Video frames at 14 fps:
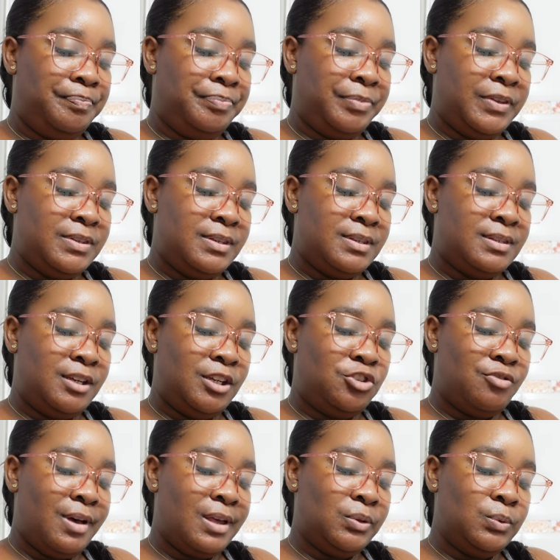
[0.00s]
This is the
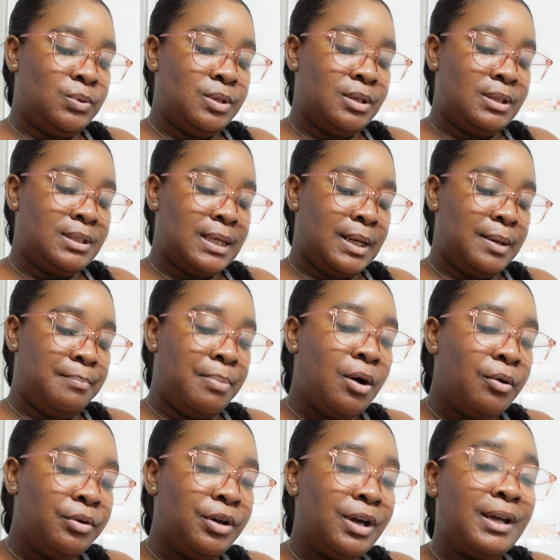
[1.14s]
translucent setting
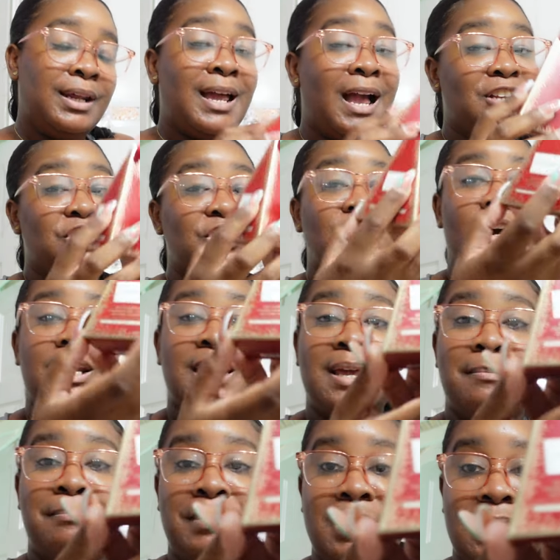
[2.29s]
powder, and I actually got it
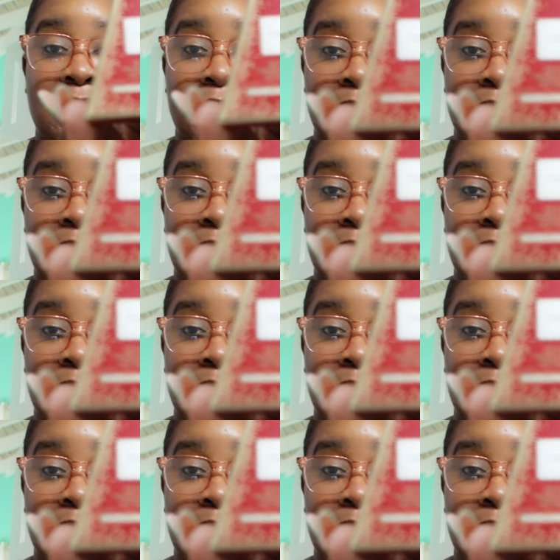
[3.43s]
in medium